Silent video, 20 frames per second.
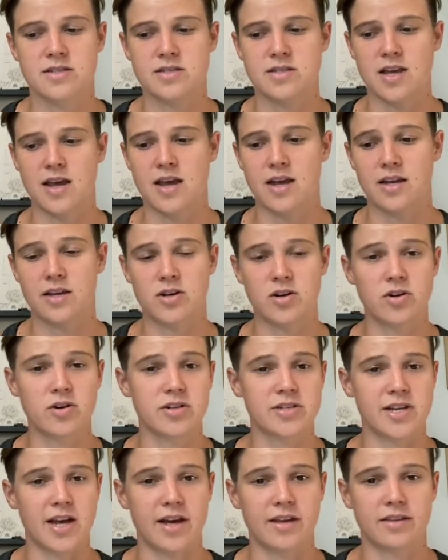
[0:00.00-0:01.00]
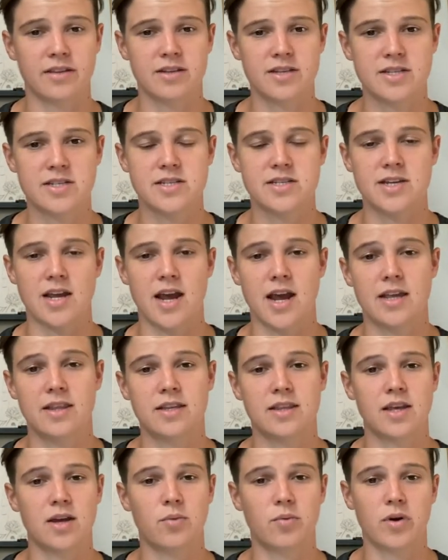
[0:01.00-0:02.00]
endurance athletes saying
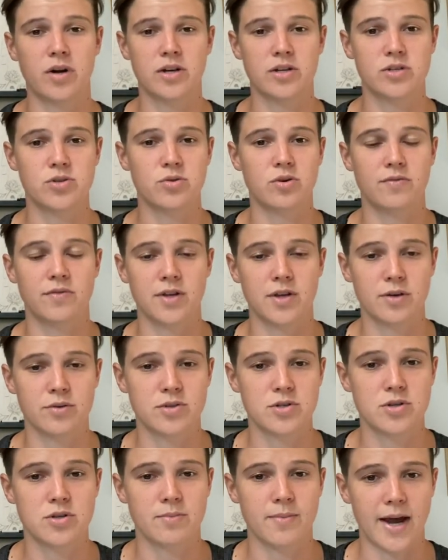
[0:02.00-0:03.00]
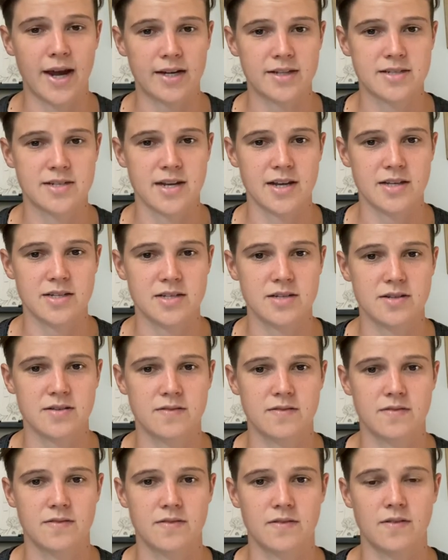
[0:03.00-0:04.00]
that they wanted to do a VO2 max test,
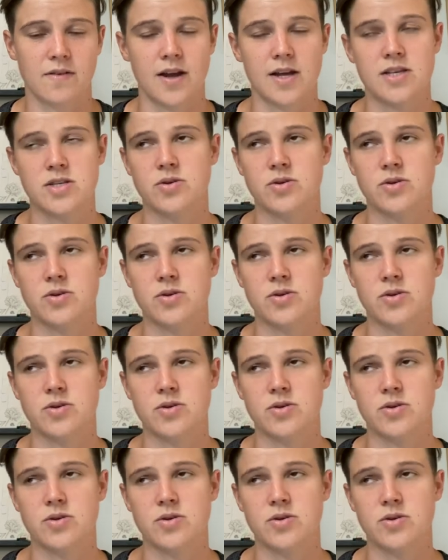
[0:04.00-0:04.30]
right?